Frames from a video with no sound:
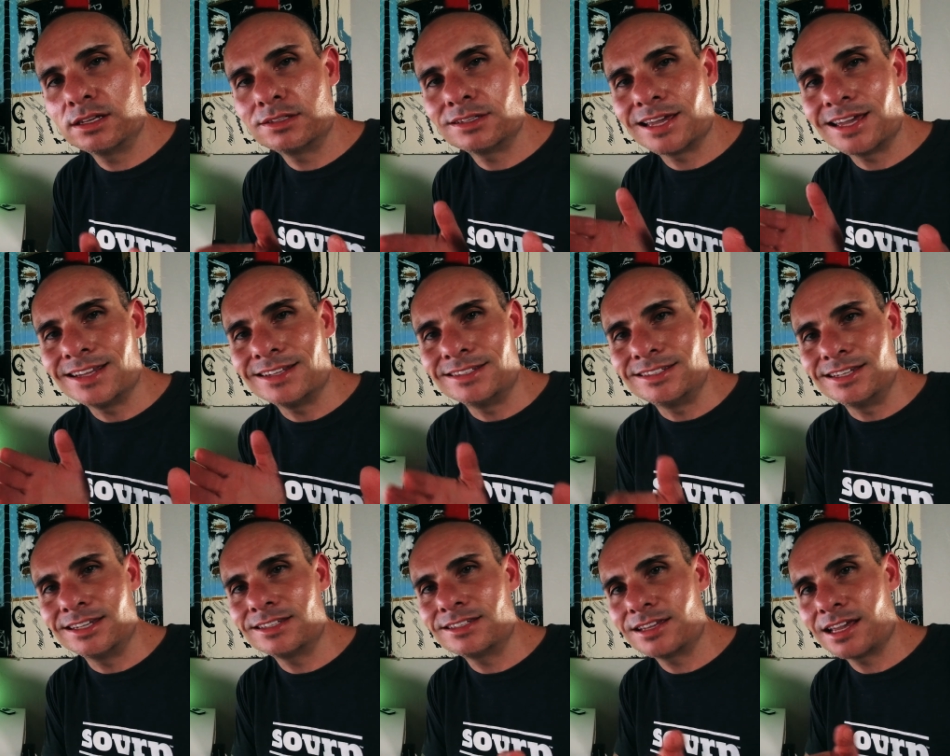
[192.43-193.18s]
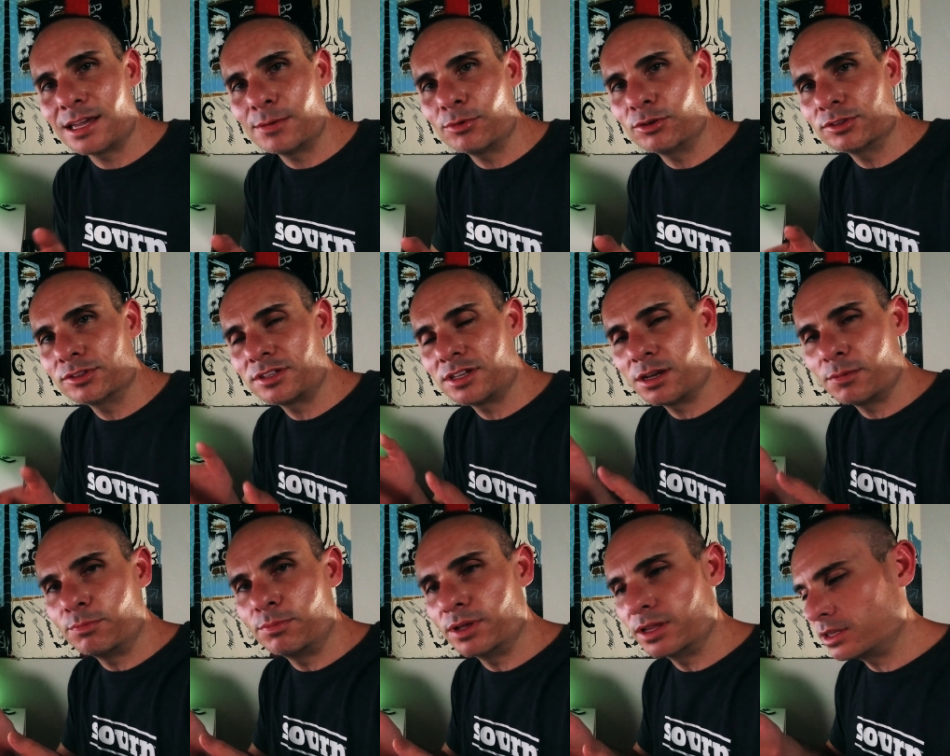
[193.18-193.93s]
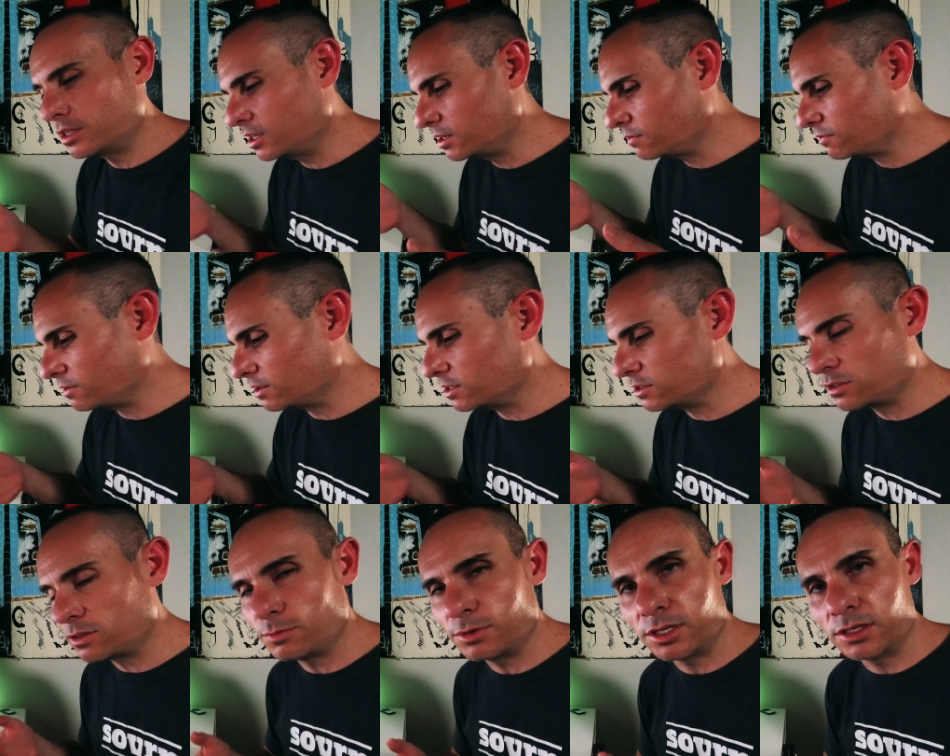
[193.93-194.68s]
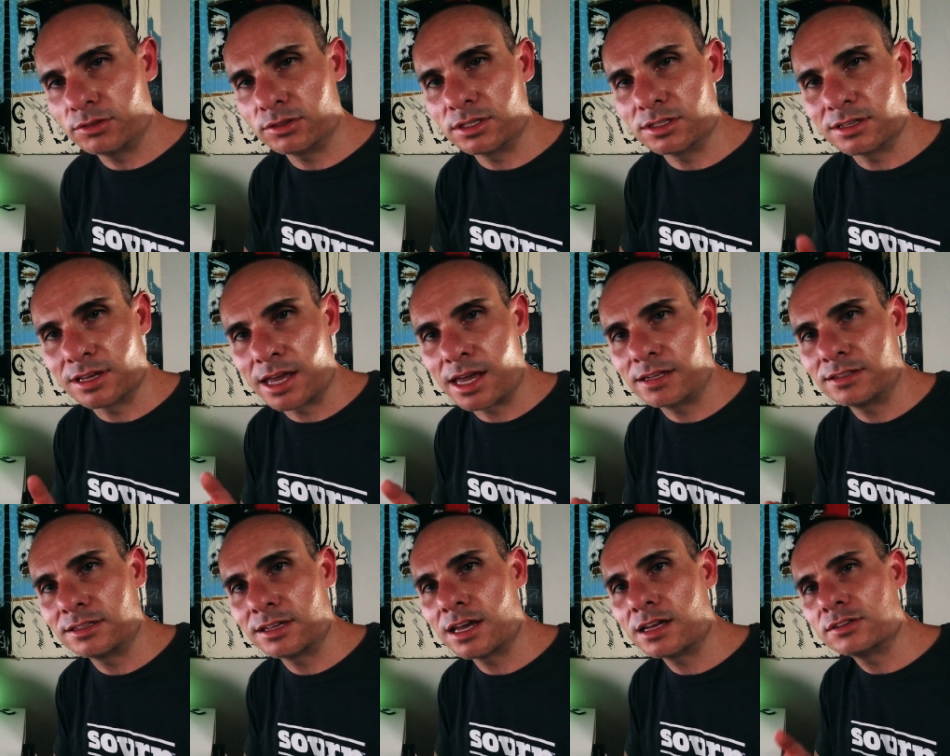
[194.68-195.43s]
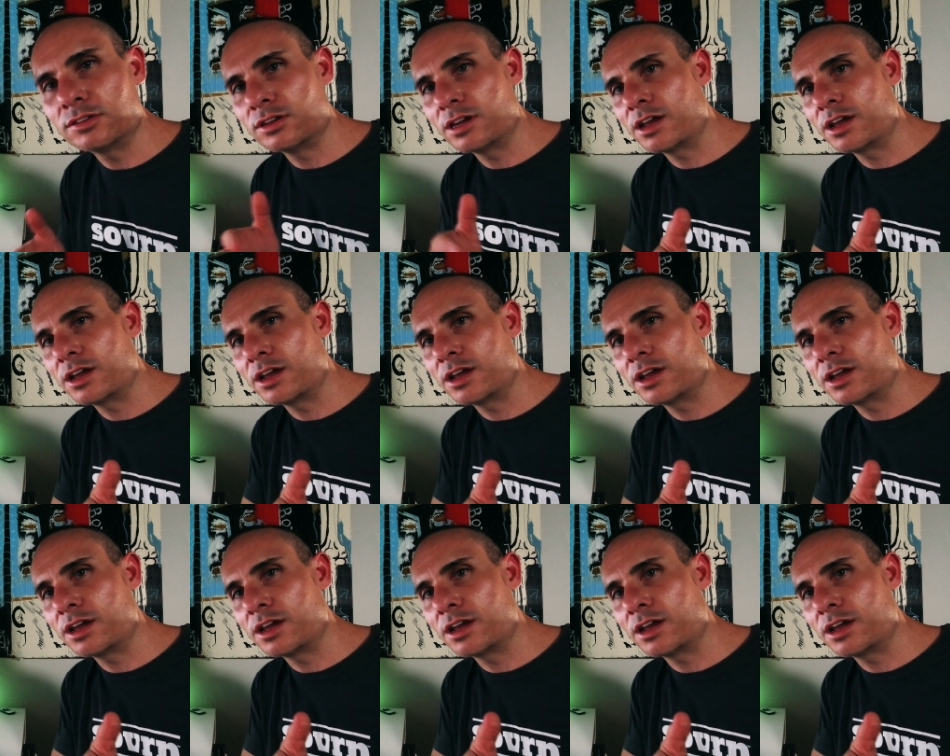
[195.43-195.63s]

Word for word: is it disables the ability for this to be used as a headset.